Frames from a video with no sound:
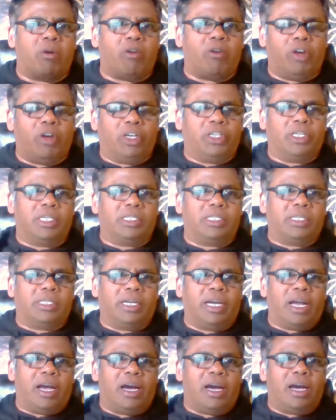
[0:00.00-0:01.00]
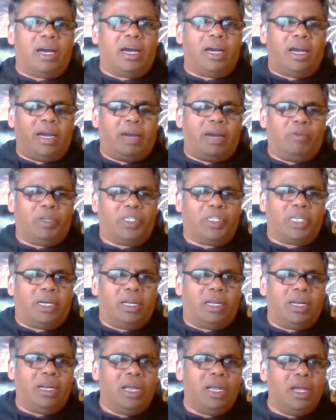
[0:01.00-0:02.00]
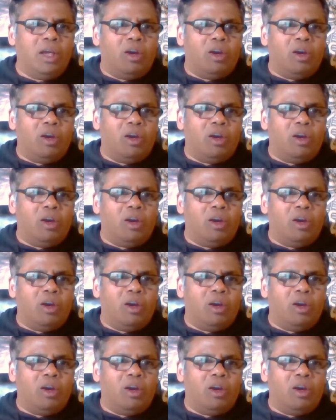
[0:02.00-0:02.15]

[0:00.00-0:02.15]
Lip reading: Mauritius. Hey, guy. Hey, Vishal.